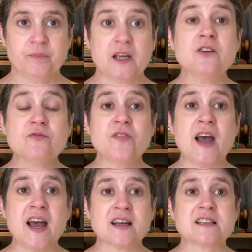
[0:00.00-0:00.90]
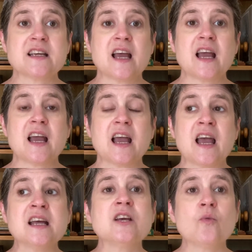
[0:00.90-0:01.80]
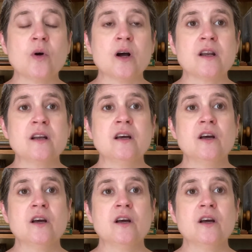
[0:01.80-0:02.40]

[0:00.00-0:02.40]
In fact, anyone